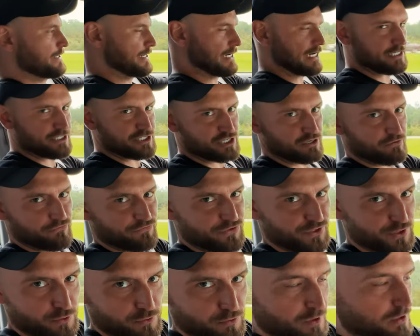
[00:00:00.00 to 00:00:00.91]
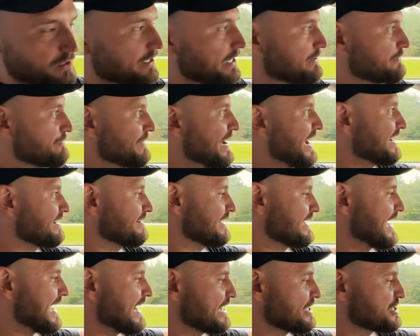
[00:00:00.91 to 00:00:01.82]
Got some fuel and
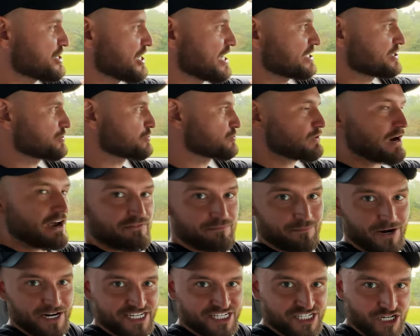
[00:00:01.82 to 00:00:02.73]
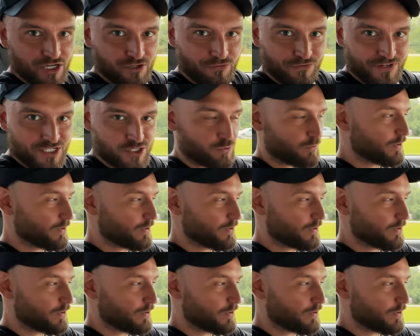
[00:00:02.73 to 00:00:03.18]
finally got a chance to drive myself as